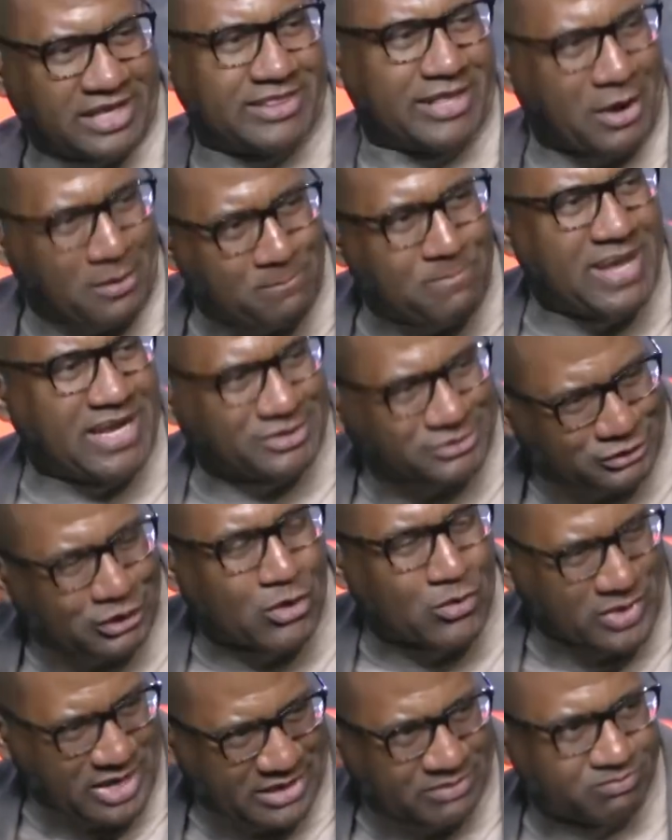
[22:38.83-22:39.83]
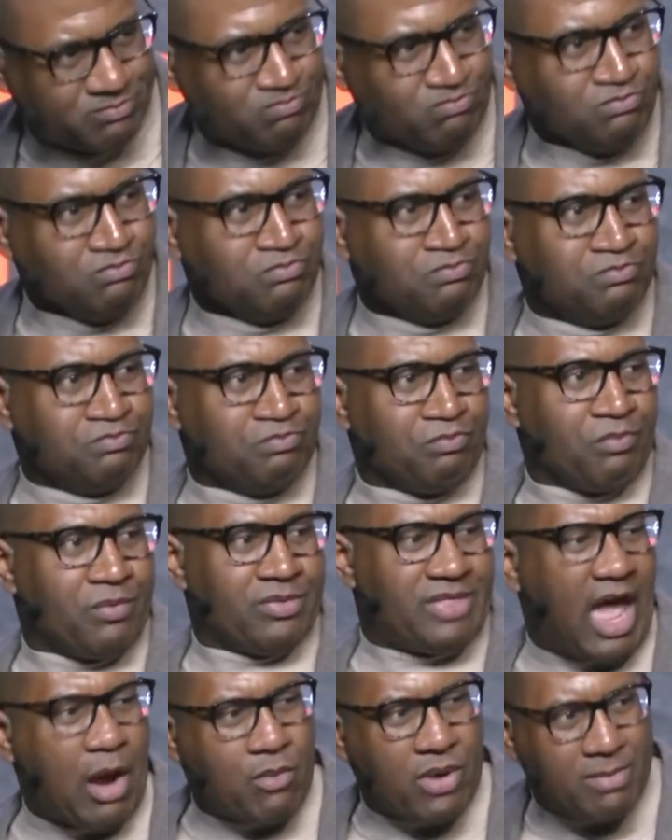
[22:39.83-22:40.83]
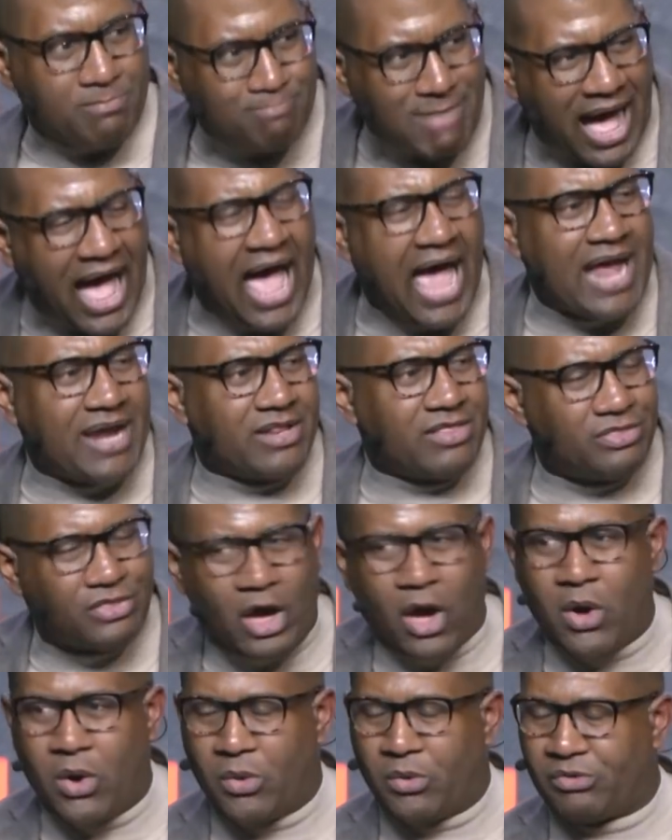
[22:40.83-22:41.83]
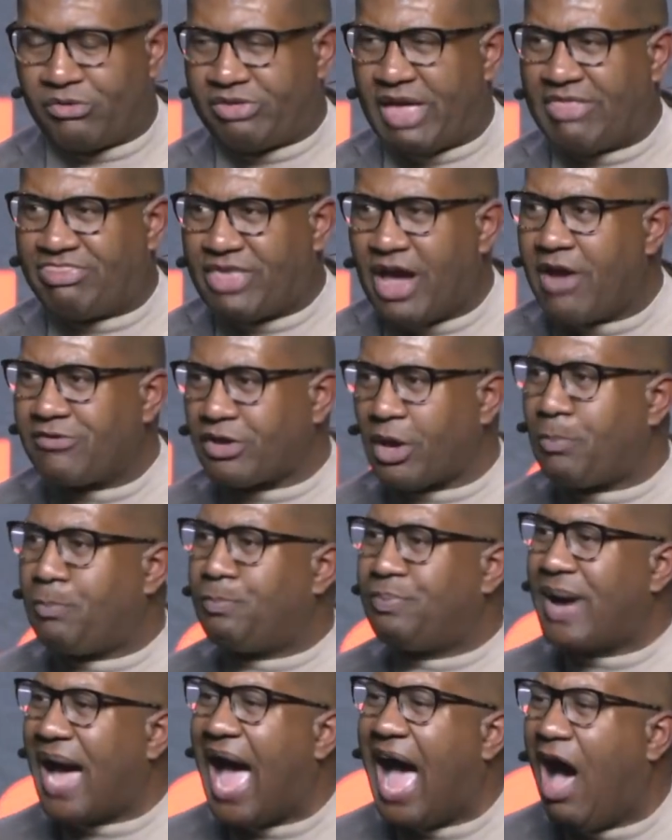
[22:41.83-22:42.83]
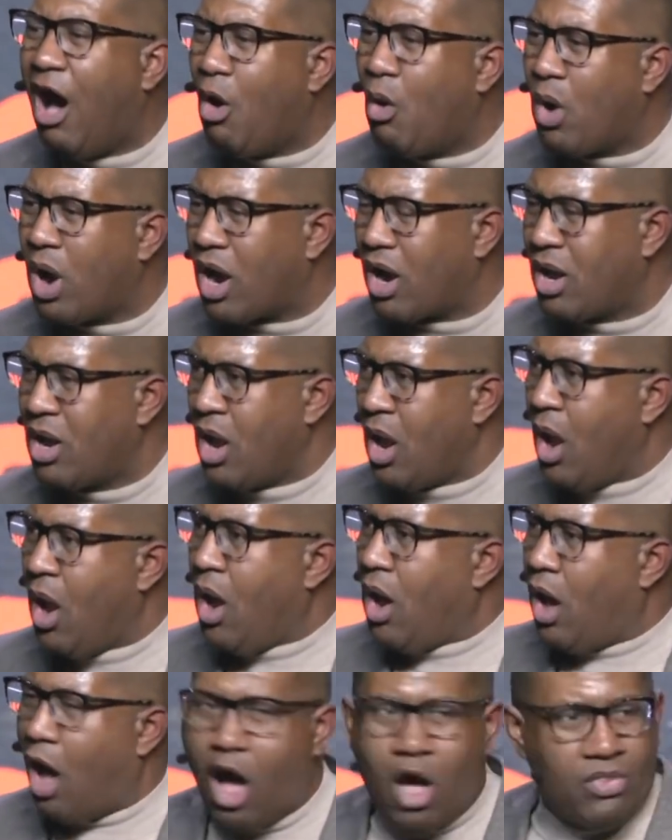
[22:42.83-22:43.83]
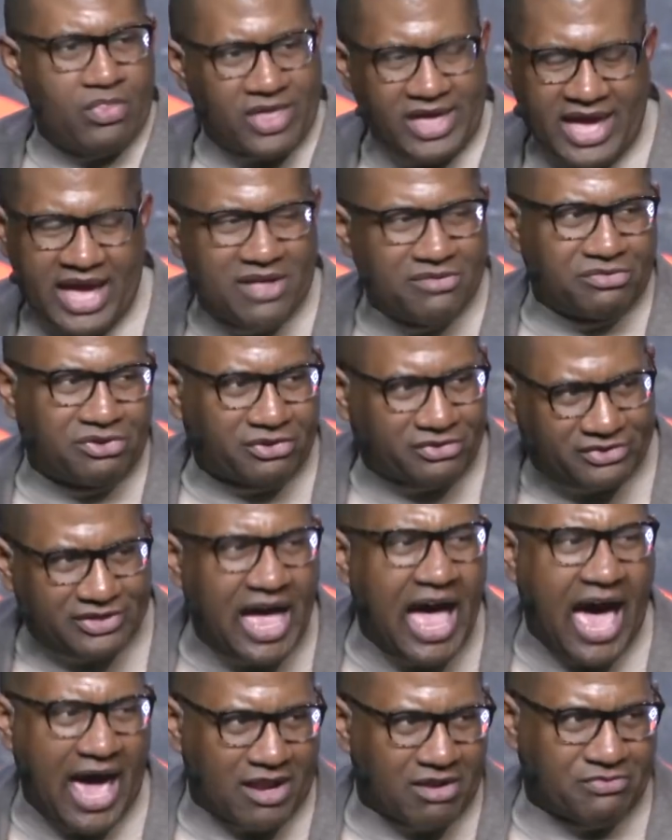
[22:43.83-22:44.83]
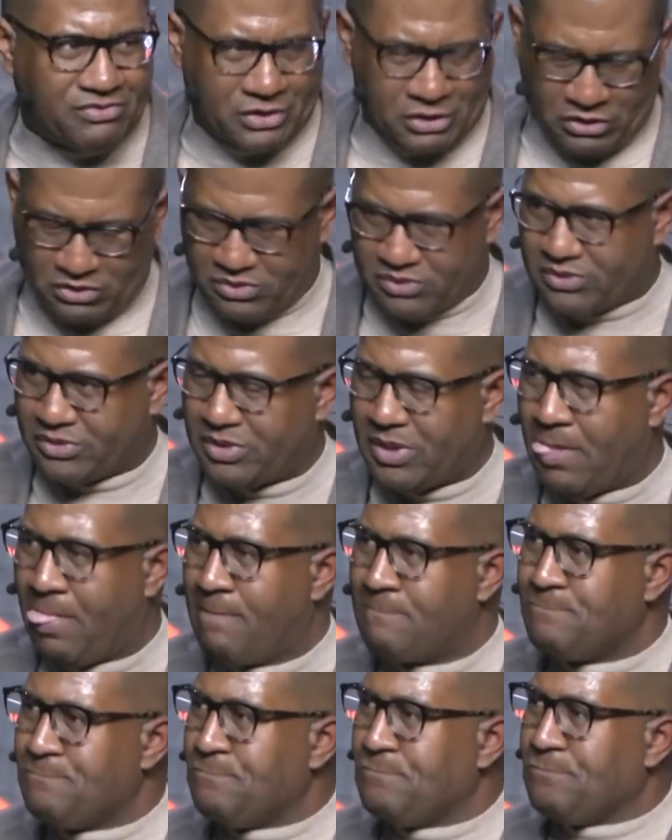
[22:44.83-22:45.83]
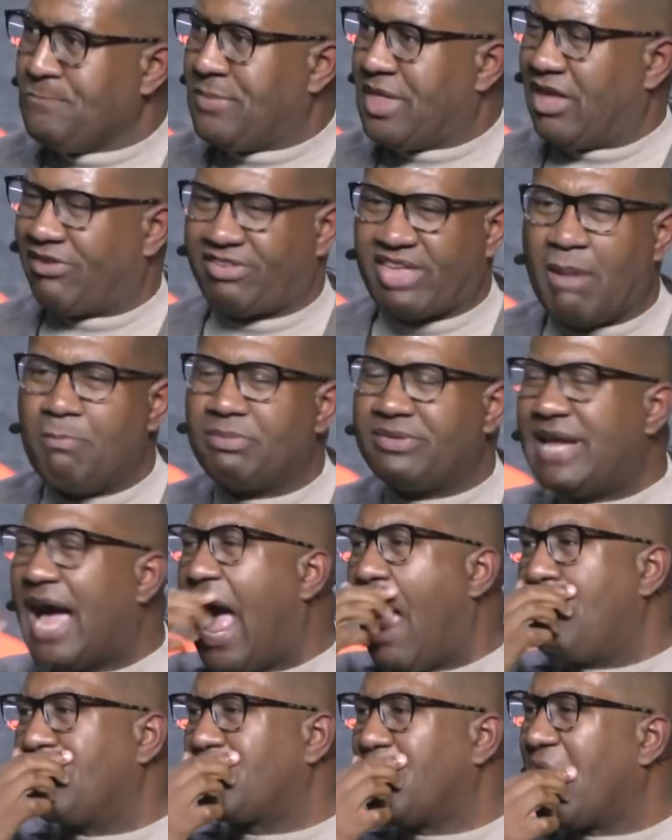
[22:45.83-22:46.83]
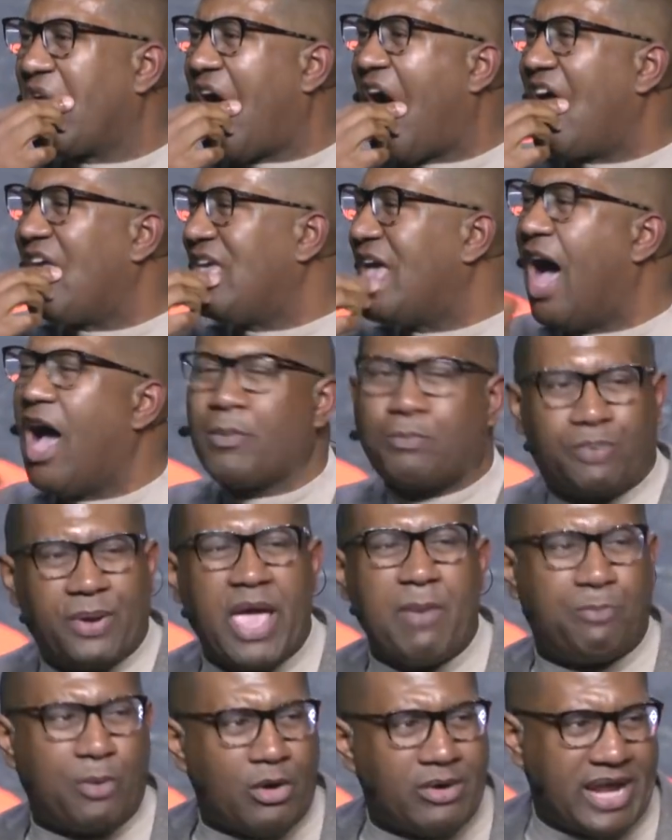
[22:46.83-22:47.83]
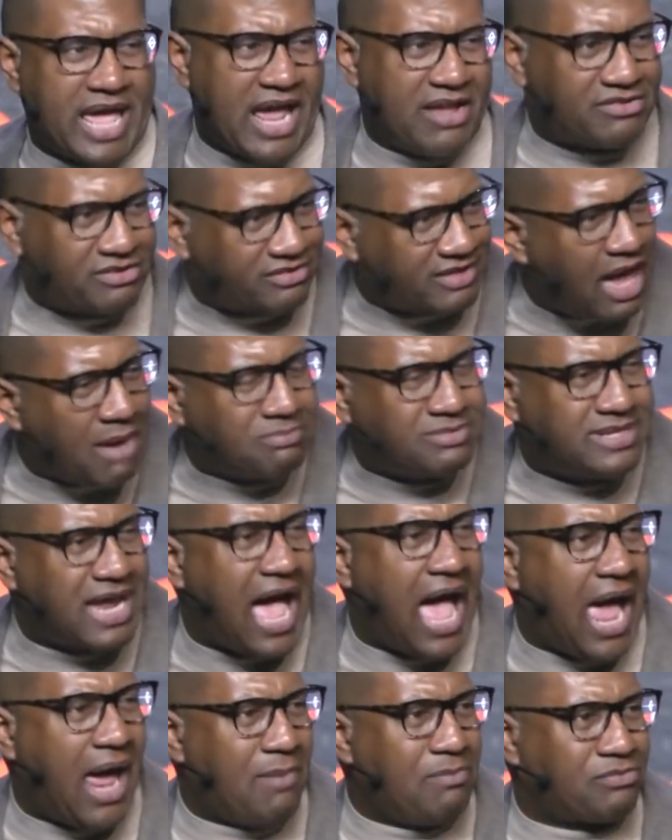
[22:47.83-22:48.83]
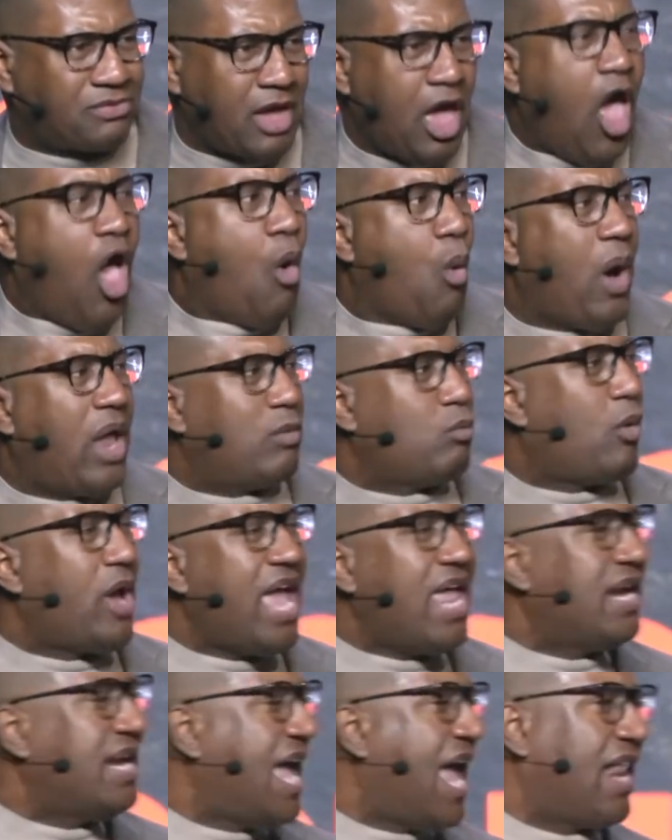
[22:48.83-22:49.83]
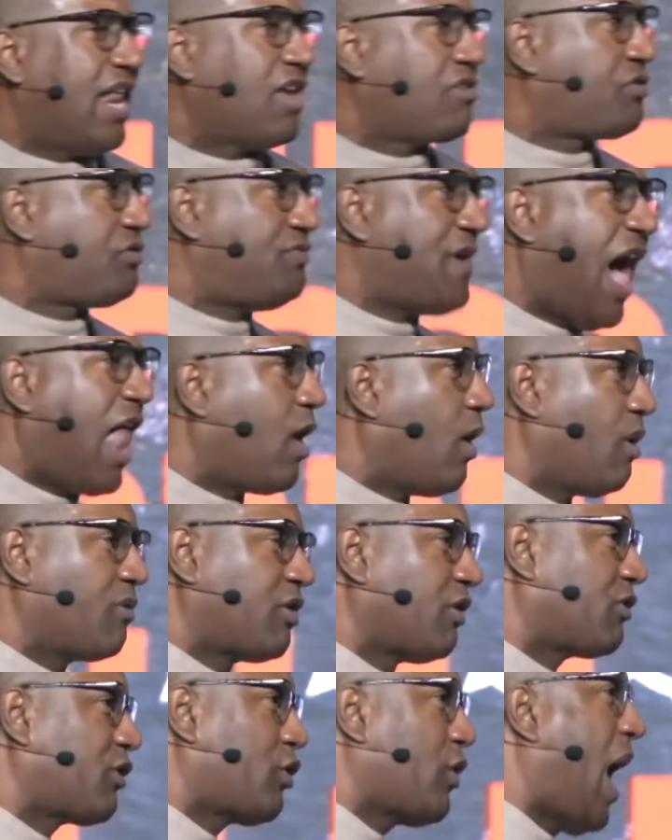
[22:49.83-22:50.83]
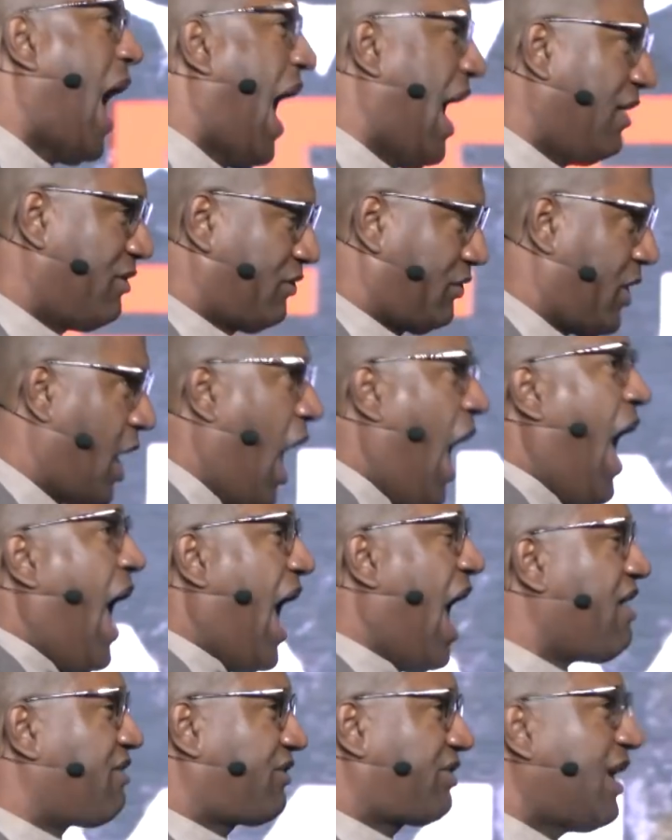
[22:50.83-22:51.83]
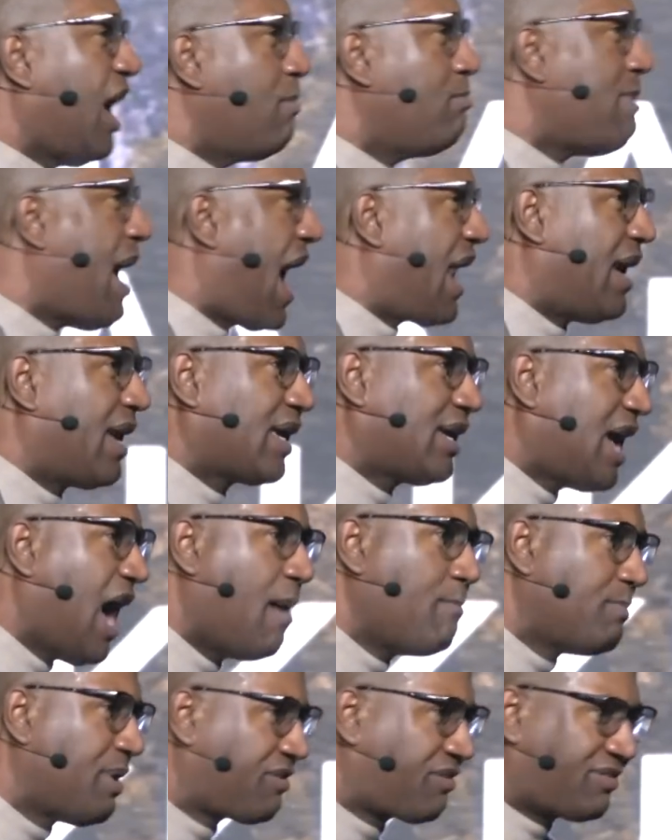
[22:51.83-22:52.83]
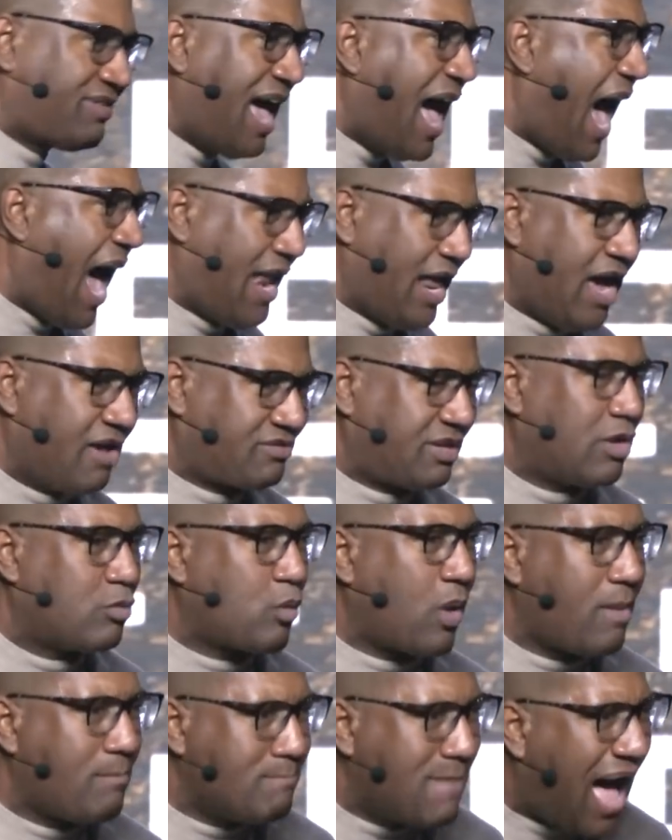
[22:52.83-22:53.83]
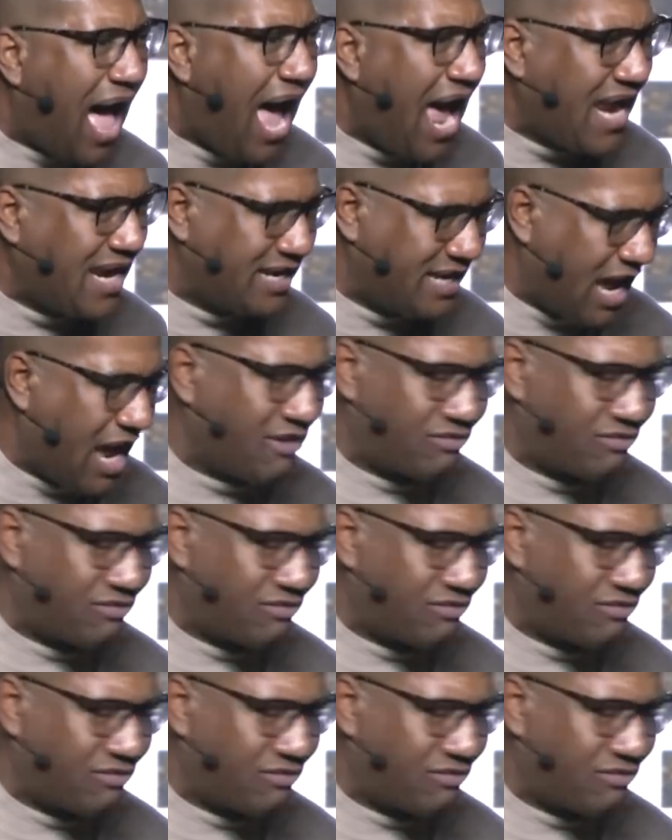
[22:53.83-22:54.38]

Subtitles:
that they're mentoring. They remind those that there's a power on the inside of you. That sometimes what our young people need, sometimes what we need as followers of Christ, is somebody to come beside us and remind